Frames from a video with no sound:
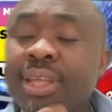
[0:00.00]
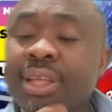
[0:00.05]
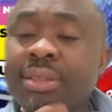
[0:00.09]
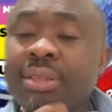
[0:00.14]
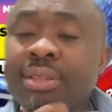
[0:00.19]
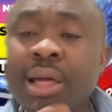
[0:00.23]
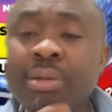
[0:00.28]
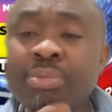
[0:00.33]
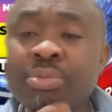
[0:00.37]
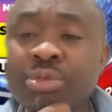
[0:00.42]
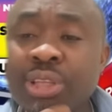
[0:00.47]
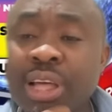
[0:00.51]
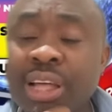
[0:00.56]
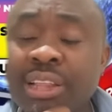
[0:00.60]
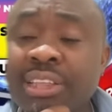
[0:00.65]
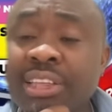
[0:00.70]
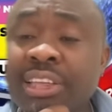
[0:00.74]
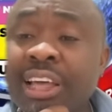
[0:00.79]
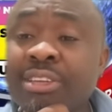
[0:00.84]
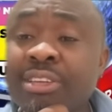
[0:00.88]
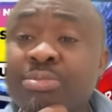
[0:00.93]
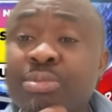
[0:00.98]
That
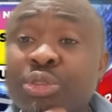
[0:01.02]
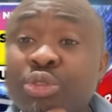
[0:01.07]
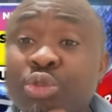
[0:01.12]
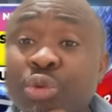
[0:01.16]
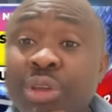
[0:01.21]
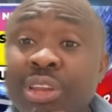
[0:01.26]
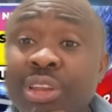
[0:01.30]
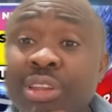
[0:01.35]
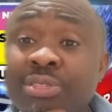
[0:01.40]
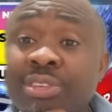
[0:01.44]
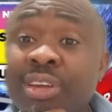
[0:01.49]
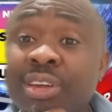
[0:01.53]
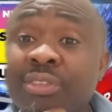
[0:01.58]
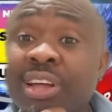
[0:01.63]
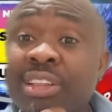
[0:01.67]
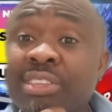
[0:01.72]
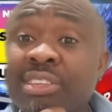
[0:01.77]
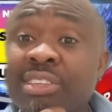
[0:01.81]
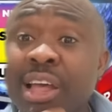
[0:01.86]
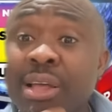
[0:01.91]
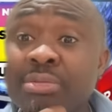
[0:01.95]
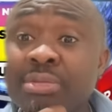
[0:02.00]
he has been doing it several
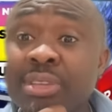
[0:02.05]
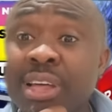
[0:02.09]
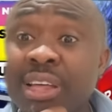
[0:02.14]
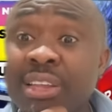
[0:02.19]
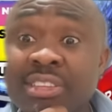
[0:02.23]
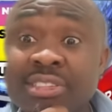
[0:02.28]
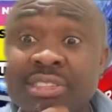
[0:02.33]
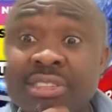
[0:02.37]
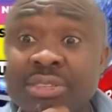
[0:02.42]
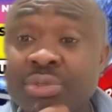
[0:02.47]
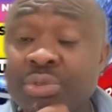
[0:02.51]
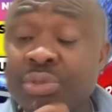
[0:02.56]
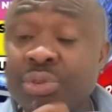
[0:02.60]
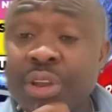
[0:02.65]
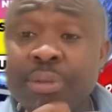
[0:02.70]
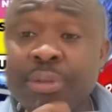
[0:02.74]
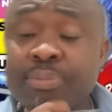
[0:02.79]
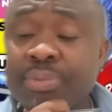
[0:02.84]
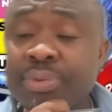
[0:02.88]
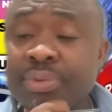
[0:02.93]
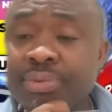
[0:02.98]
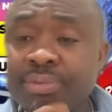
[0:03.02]
times, that is rape.